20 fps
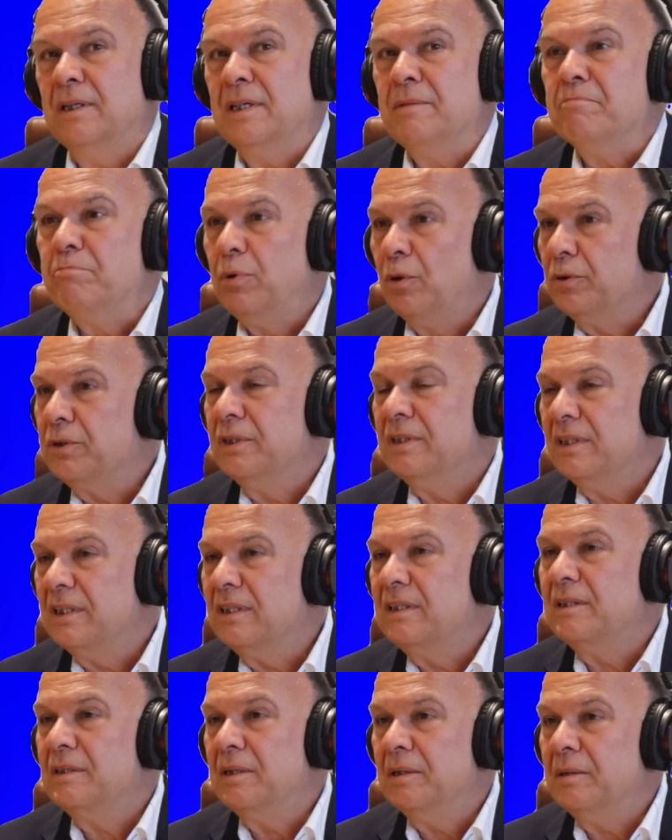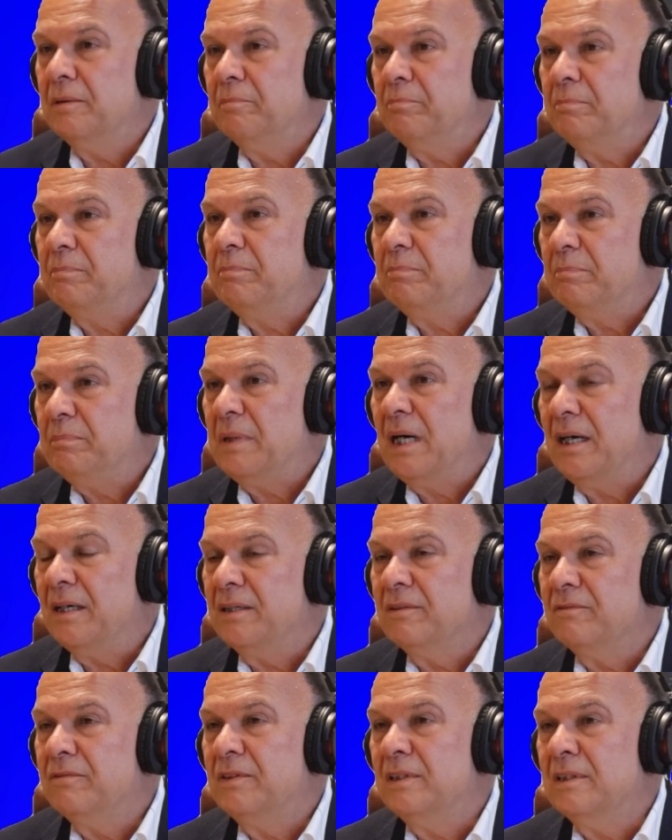important
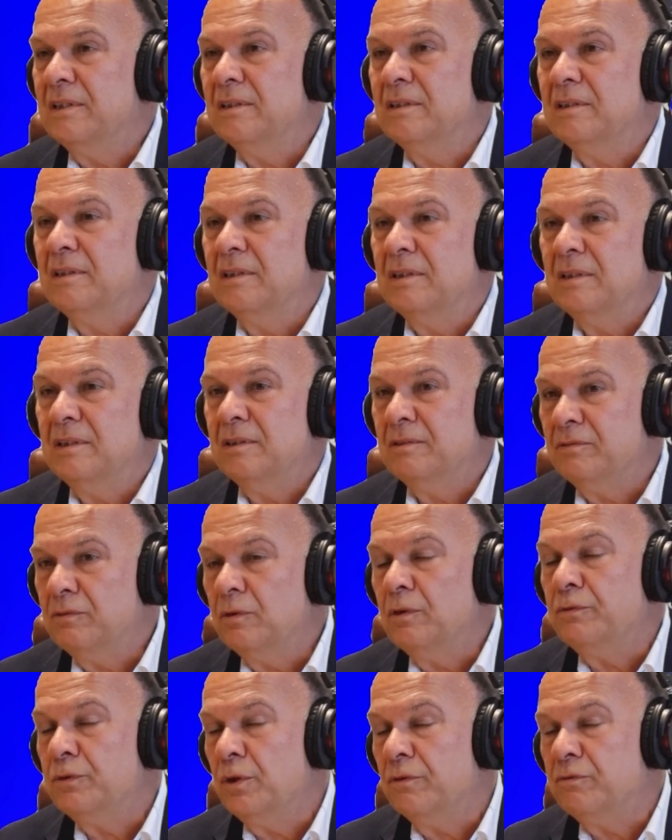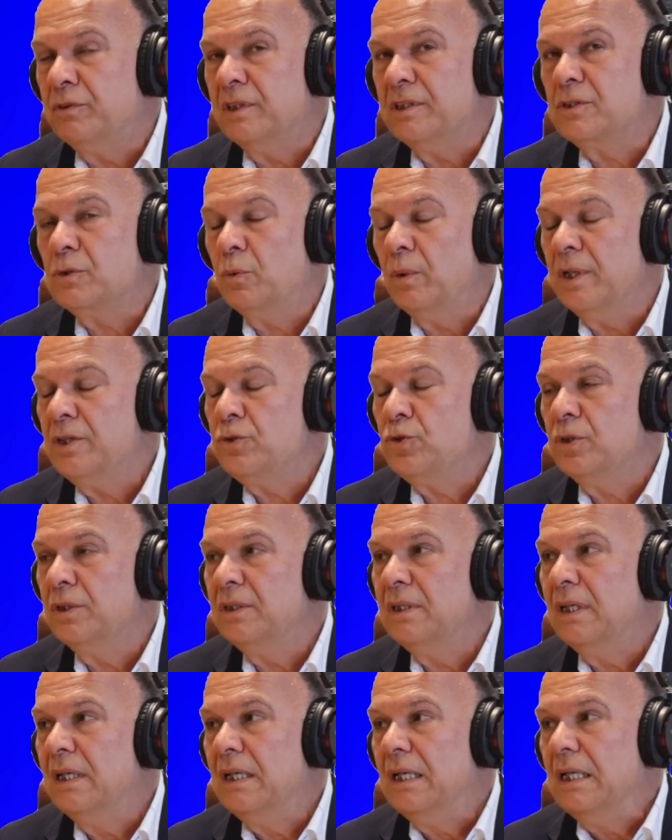part of the of your first
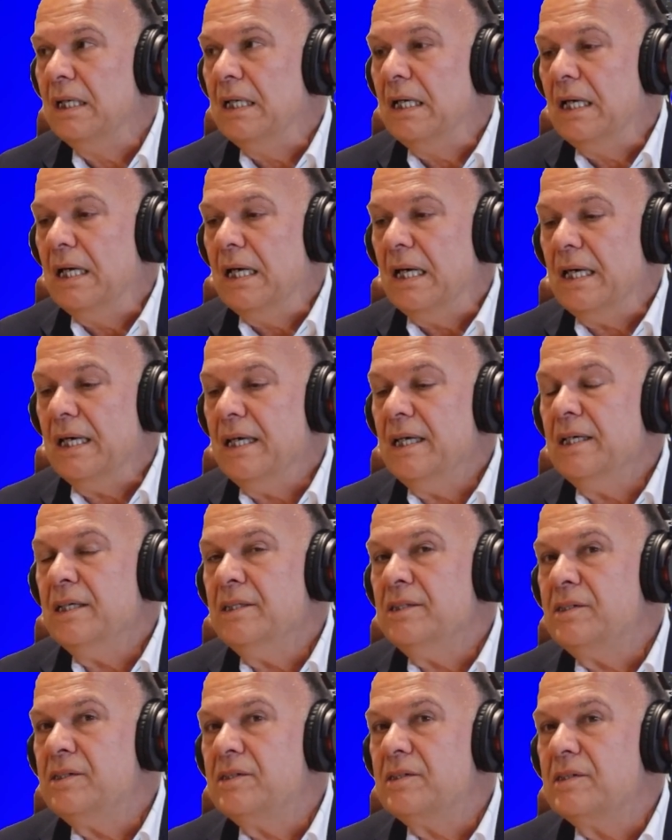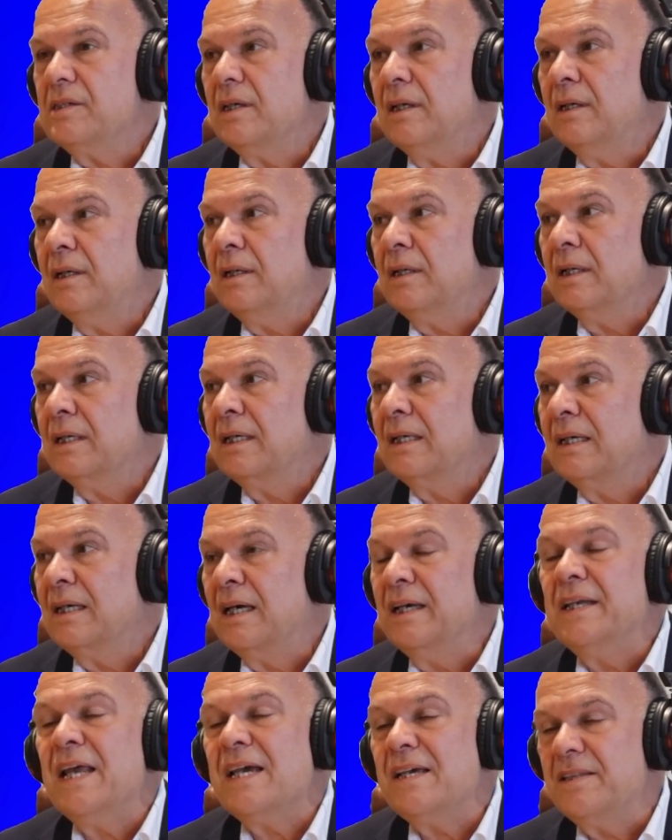question, is
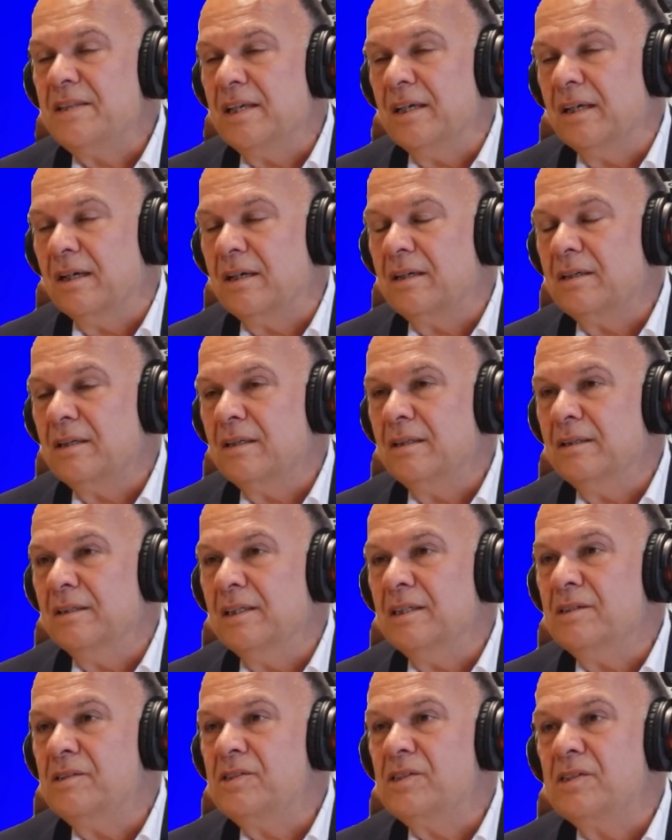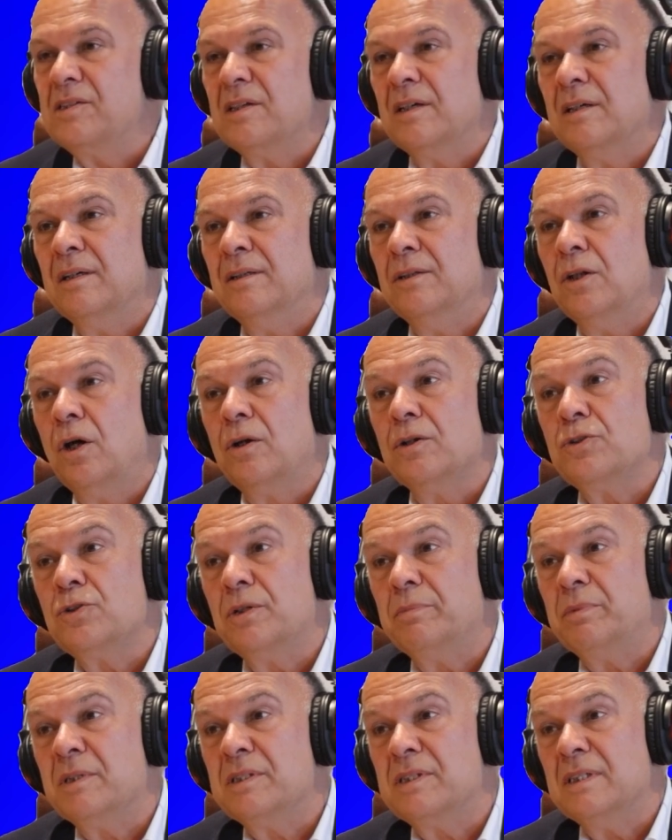connecting these knowledge
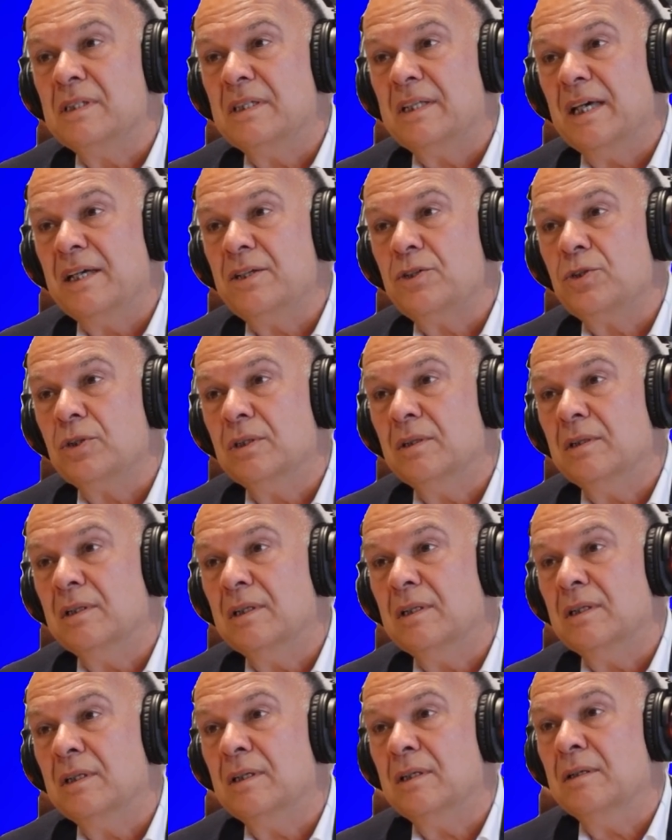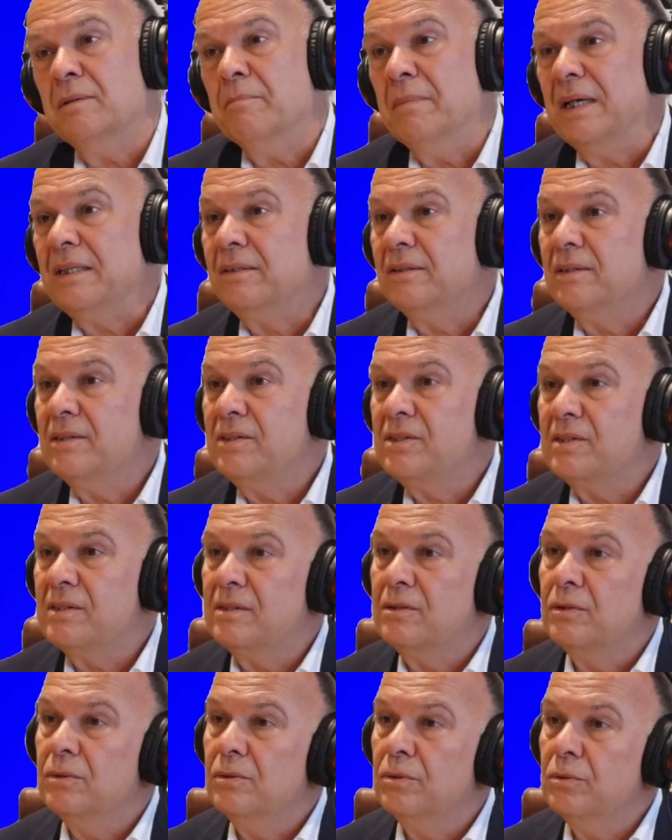representation
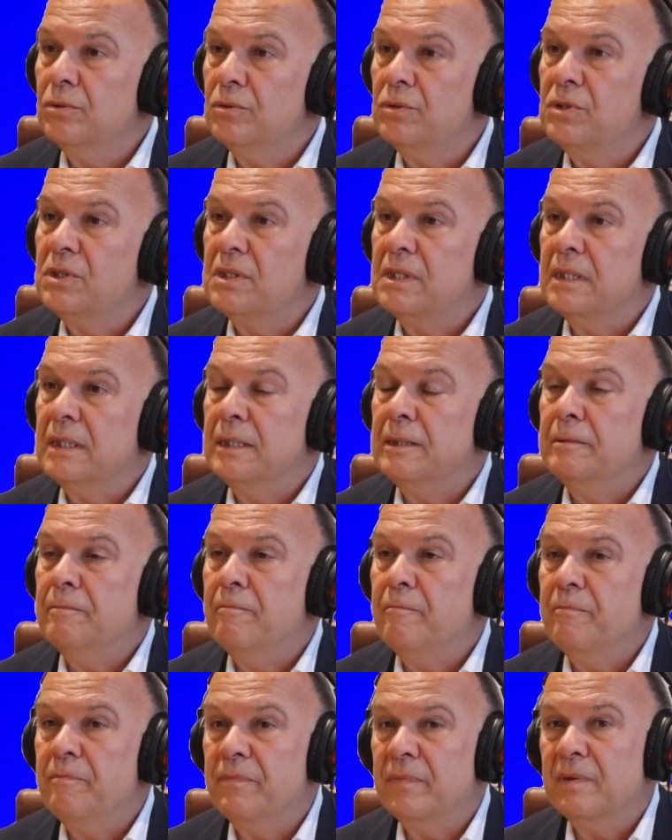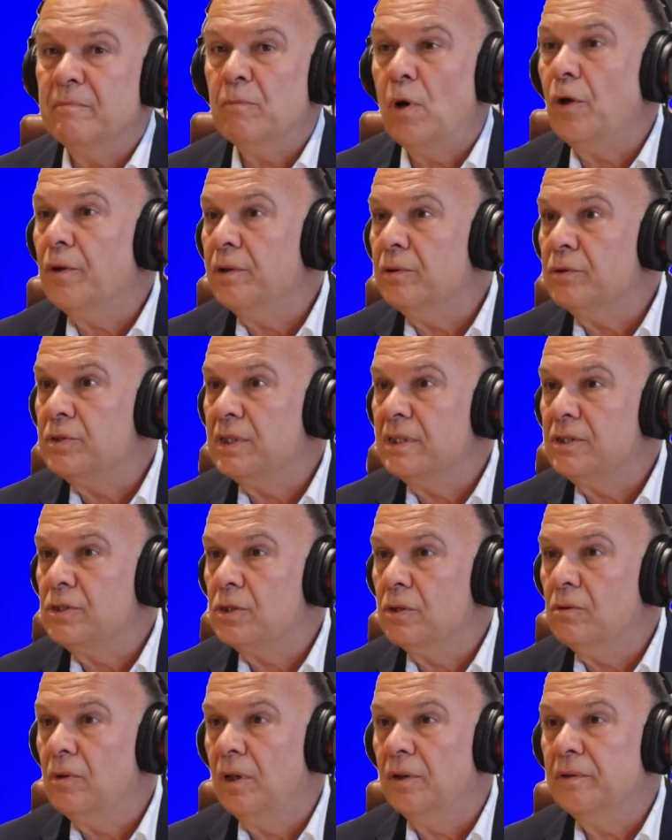methods, tools, models, and
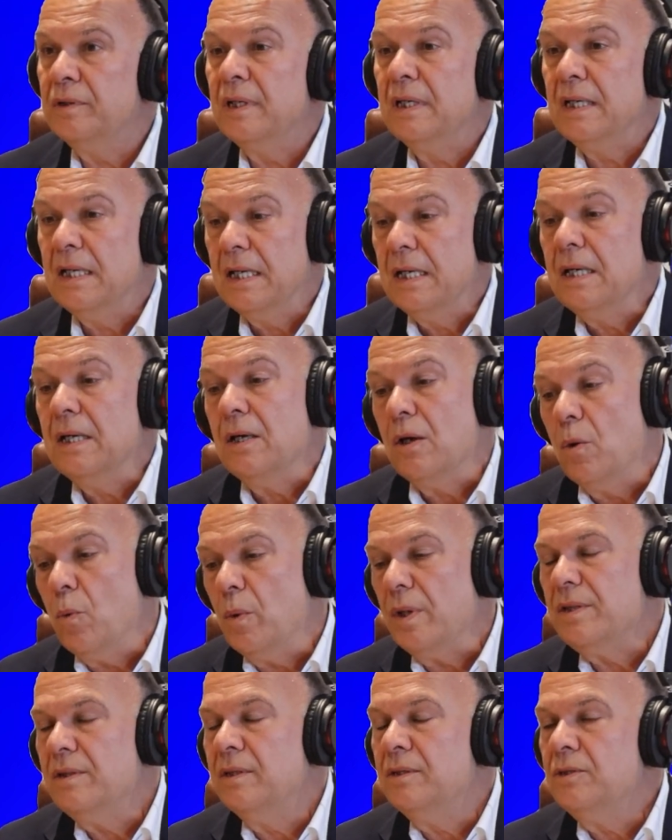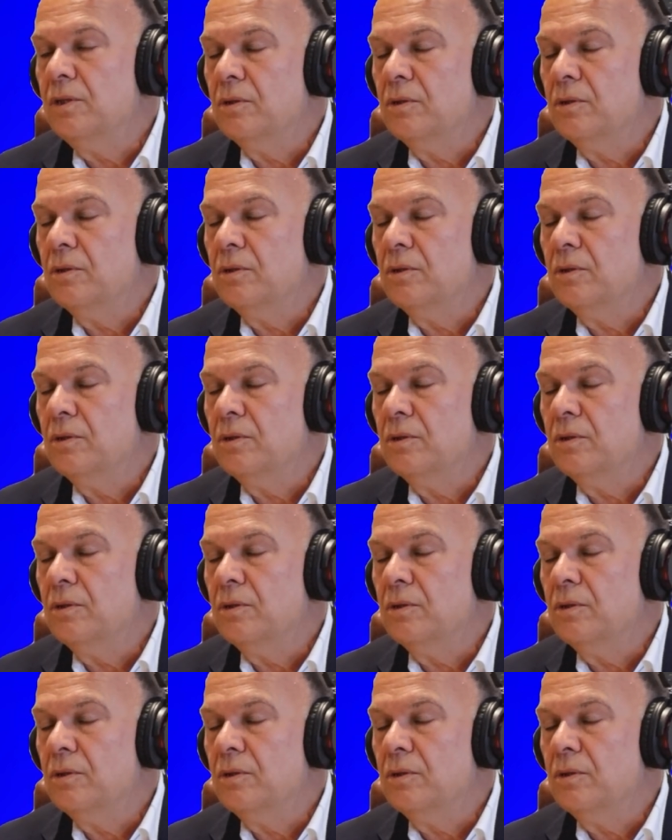so on, with the